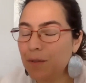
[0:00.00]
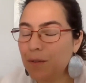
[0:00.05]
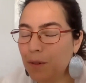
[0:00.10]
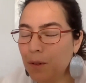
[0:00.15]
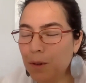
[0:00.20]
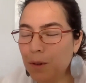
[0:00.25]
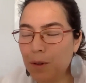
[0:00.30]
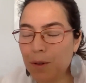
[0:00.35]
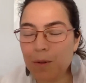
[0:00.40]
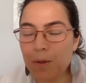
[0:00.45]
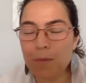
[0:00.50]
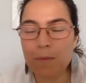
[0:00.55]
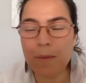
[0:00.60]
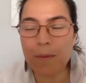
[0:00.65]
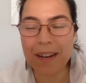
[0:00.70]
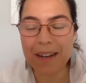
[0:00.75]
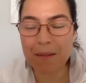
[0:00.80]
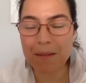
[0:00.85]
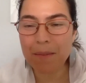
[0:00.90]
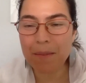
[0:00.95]
for
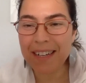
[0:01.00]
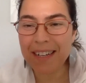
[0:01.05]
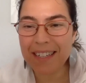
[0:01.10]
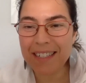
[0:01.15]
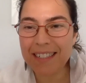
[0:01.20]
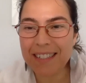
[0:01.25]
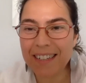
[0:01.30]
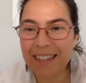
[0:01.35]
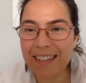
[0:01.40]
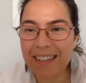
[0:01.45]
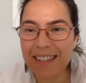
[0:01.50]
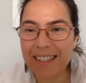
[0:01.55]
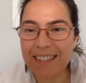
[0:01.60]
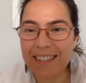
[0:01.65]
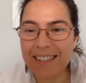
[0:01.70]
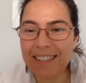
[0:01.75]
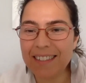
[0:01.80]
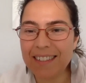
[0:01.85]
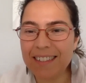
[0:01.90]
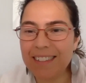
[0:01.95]
many
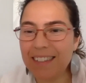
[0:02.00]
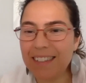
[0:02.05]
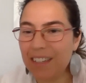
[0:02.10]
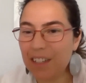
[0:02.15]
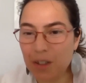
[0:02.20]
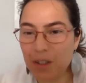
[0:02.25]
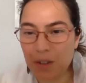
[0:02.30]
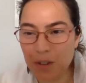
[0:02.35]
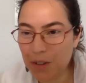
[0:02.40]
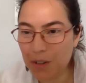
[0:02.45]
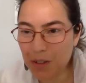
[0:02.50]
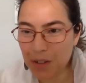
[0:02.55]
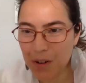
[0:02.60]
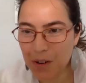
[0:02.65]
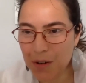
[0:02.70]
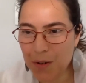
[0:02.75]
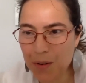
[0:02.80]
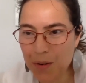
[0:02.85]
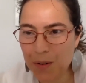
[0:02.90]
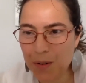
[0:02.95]
days they don't
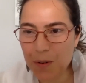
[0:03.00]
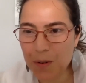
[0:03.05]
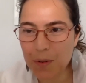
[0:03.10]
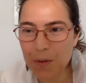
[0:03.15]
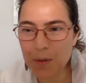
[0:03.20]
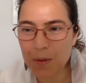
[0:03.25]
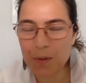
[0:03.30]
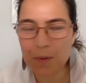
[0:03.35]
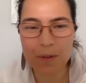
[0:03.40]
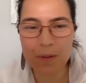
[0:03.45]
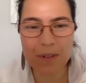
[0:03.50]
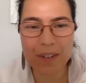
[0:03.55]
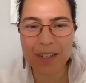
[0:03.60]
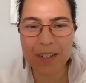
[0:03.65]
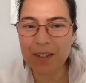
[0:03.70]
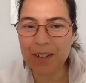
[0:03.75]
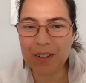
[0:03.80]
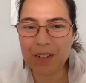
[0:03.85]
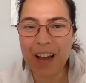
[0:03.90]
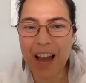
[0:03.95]

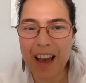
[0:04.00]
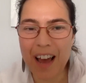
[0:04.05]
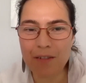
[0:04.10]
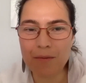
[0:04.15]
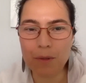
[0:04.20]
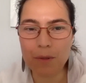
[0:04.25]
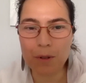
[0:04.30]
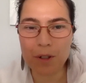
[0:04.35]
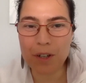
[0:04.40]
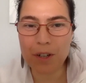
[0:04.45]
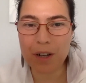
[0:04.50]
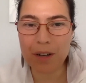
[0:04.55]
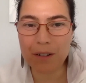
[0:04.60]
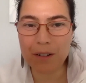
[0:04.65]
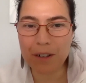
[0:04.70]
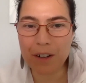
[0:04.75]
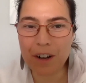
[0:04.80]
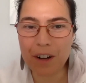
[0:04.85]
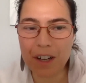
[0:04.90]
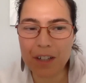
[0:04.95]
have Moshe
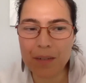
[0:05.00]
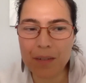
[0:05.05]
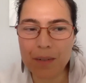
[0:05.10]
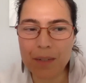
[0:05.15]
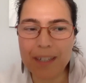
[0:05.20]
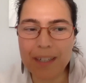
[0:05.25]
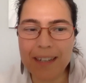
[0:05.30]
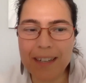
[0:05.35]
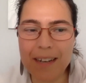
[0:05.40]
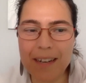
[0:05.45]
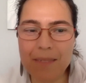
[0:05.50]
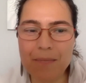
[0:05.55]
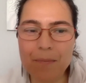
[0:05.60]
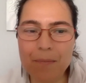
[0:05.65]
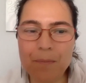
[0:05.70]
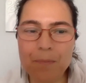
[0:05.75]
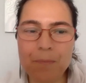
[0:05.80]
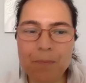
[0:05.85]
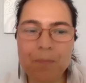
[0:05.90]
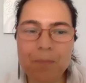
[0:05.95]
or God with them.
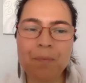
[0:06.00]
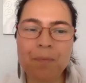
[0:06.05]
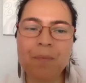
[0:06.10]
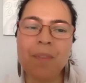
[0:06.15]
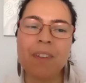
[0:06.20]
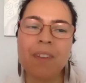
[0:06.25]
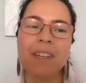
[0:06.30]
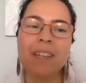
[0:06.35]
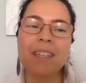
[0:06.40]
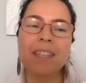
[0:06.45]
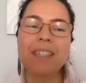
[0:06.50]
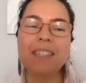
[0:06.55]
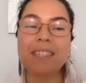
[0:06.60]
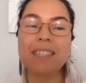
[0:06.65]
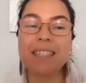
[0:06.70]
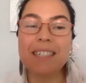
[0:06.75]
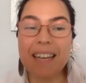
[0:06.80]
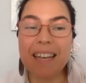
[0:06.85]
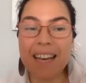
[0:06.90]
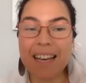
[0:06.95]
So
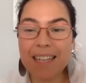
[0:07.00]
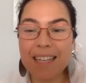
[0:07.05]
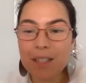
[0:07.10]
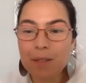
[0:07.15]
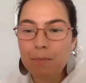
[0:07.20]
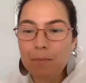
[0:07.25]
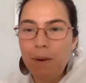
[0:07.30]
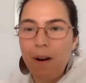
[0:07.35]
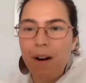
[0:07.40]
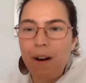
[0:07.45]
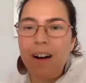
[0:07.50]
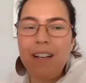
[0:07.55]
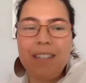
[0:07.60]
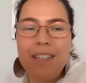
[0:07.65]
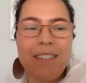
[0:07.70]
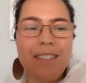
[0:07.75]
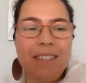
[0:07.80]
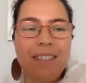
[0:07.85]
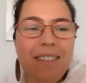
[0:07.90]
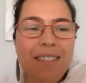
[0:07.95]
days
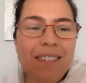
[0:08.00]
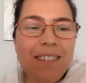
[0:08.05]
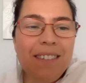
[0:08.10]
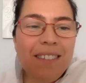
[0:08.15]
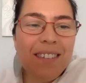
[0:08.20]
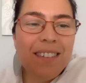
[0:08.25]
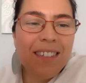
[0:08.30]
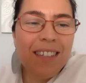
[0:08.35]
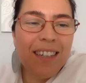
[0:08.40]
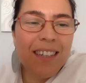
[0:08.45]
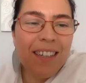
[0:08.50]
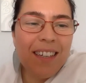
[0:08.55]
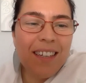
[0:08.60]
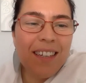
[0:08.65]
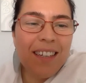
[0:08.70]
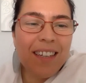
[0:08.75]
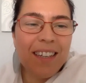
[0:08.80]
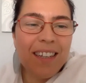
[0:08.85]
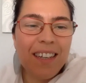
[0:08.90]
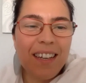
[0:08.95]
pass
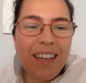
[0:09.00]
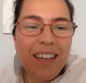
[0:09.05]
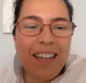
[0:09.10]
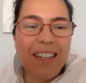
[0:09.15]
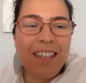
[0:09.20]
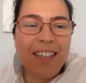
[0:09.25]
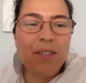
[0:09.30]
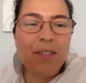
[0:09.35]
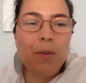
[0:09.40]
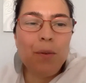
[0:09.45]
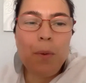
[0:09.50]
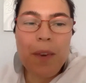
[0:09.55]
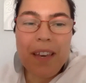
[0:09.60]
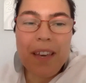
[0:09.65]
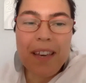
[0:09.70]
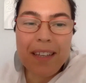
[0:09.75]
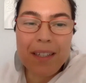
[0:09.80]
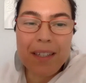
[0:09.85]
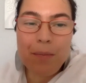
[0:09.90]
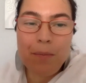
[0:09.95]
and
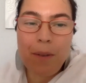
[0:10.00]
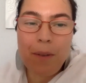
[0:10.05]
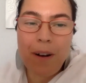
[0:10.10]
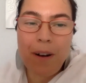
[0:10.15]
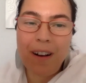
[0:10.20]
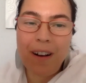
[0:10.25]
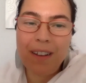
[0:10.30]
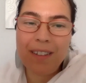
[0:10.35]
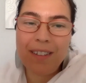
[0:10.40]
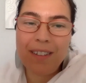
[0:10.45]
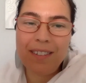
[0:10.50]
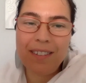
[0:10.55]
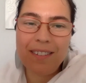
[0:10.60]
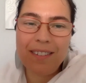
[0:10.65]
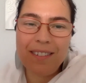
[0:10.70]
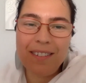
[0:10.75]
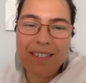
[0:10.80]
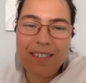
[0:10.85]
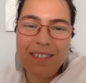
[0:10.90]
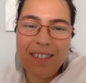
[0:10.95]
weeks
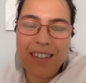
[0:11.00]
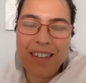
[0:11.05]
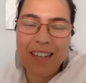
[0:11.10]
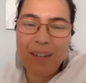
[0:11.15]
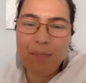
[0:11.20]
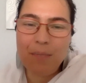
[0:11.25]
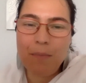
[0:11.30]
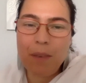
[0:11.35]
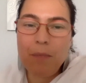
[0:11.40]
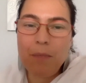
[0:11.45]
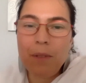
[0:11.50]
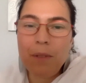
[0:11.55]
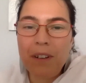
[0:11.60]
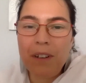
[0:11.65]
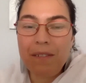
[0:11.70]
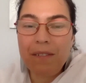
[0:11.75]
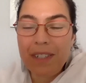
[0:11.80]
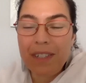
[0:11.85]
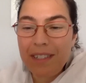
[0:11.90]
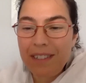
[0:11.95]
pass, and the people
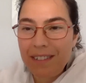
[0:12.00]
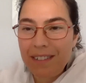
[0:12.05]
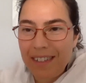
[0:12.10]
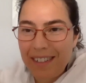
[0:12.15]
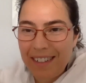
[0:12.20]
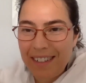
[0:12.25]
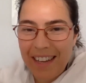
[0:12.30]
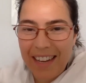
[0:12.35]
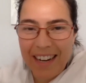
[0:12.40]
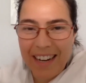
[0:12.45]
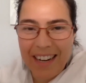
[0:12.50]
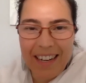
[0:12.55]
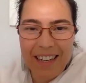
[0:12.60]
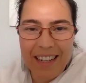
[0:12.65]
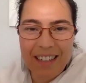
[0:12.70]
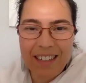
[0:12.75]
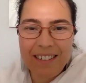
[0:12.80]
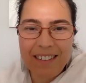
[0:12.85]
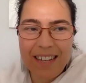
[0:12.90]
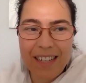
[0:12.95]
of Israel are getting
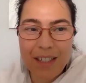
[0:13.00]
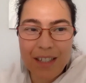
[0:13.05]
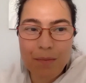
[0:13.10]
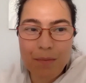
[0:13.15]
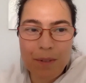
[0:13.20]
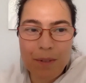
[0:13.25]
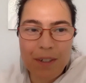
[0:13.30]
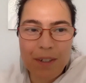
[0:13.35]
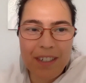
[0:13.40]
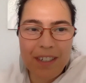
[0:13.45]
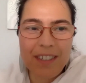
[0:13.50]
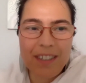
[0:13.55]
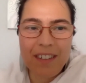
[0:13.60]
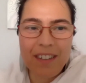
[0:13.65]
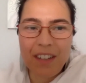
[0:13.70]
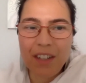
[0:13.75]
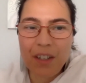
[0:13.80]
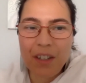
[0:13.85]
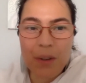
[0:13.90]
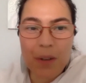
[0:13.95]
desperate,
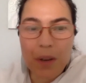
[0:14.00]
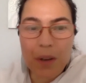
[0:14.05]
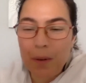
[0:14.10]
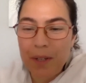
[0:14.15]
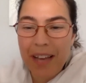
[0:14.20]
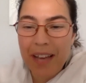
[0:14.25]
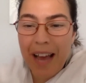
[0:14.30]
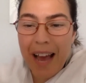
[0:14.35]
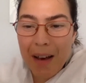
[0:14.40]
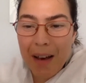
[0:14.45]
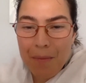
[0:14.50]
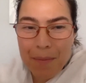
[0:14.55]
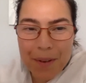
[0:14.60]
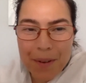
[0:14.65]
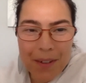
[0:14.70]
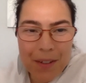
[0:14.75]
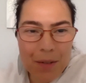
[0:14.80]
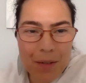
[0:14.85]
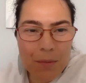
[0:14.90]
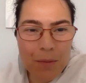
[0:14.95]
not knowing what
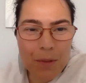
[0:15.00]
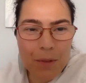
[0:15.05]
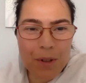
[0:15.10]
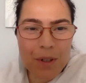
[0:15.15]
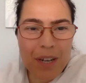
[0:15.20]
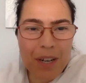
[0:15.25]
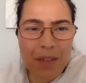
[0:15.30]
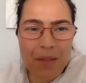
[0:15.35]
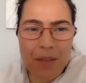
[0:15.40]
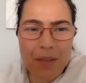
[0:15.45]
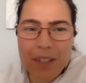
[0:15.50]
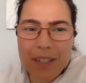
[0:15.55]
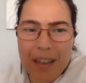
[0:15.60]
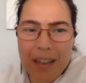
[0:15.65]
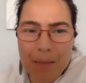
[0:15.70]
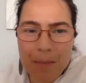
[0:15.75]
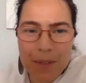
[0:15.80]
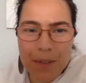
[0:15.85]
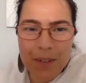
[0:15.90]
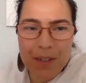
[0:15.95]
happened to Moshe and what
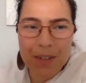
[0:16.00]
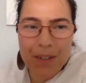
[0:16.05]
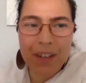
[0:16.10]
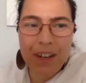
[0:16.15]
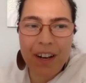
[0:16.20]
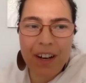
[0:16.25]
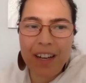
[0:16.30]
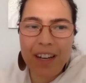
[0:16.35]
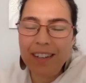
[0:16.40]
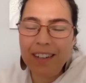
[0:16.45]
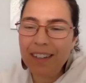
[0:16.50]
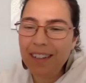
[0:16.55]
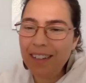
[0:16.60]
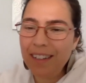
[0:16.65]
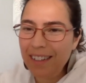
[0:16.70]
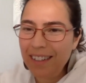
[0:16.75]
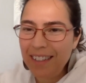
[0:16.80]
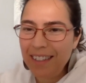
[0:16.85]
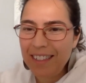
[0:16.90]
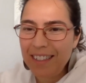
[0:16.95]
happened to God.
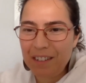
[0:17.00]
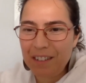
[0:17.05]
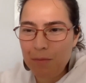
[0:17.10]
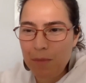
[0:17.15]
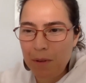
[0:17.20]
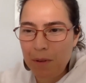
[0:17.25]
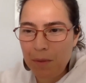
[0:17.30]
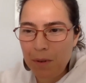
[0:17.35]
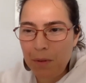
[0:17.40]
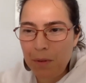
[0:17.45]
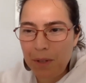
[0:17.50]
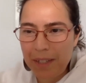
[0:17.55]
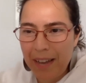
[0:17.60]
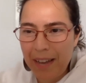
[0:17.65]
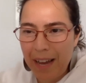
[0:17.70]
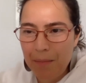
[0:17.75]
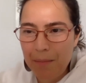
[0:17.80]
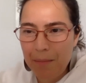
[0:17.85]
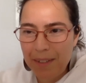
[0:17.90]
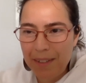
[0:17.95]
So remember what
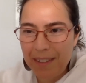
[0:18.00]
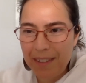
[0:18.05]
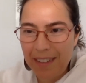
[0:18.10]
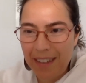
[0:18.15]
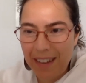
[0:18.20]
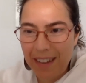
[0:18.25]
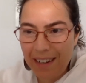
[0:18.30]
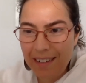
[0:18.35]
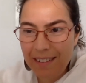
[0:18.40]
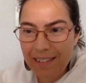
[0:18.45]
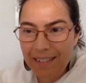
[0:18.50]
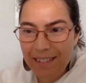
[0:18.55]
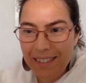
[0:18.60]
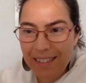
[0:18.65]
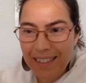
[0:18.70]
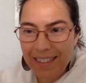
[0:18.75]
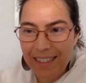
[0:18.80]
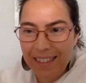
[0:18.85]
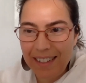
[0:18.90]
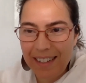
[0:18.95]
happens then
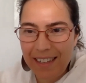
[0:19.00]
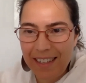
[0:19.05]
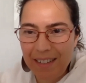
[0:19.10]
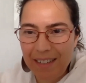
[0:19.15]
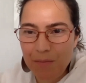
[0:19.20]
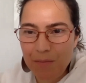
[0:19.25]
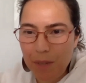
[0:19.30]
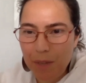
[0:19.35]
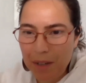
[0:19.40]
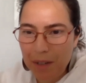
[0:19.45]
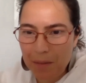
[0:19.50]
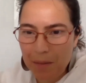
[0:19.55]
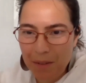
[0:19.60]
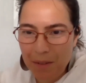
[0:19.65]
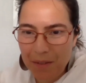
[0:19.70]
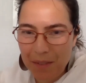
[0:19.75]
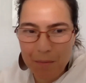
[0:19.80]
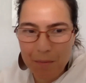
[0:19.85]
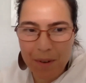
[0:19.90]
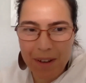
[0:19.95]
in the bottom
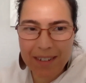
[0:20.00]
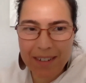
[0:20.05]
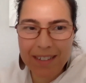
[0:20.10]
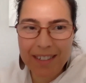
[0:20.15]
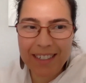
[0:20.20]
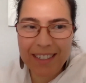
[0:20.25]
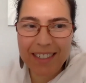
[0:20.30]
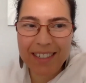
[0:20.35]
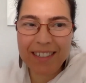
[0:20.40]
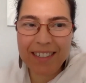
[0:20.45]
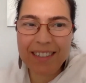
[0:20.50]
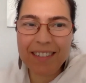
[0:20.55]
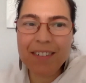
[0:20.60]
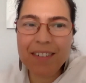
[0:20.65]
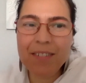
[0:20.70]
of the mountain?